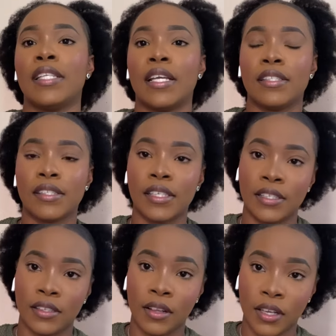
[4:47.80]
and
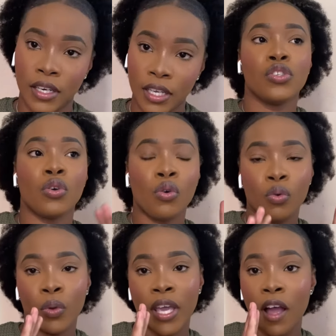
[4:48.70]
Seasonal Connect. So
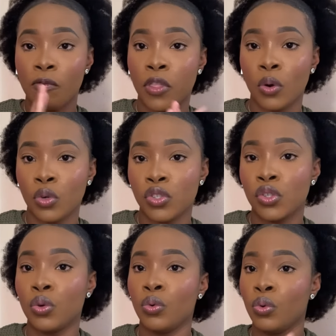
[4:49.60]
we have those
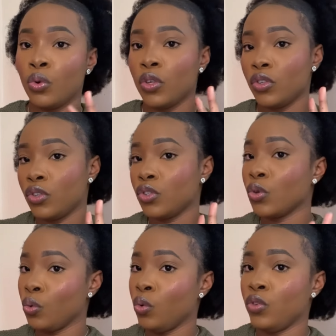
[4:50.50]
two
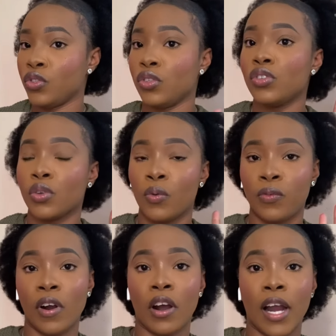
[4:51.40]
tools so
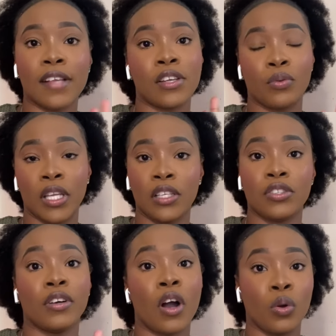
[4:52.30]
far as it relates
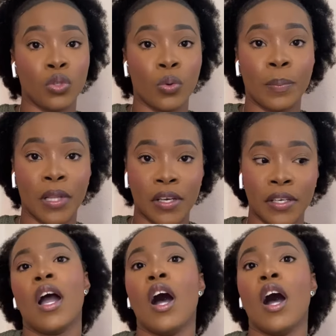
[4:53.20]
to how to apply.